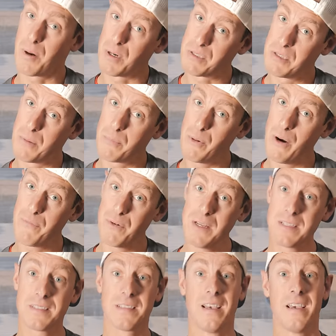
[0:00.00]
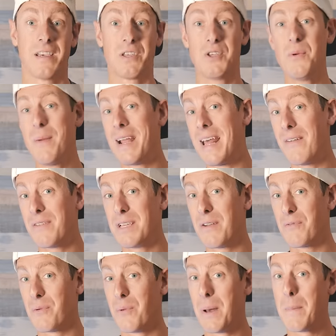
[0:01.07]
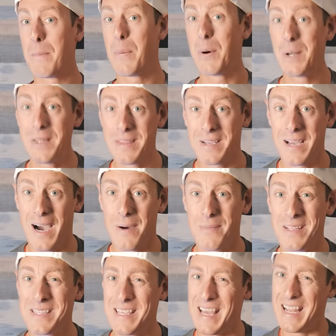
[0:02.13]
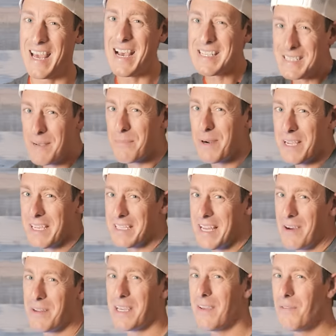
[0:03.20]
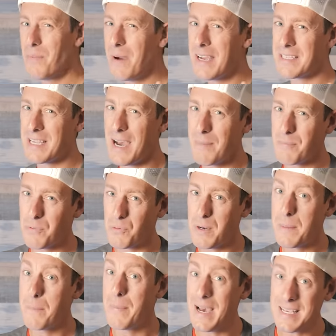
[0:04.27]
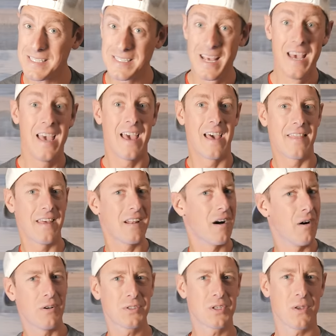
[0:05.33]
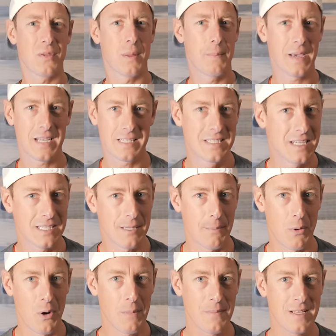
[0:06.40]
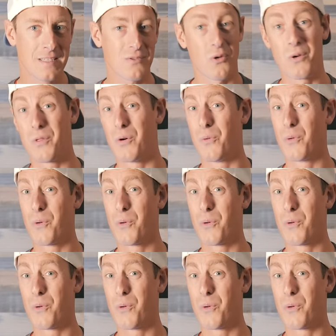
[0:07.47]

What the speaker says: Personal preference, you might have a different one. Put it in the comments. And as I break it down and give you my top 3 best, and then also the biggest disappointments or the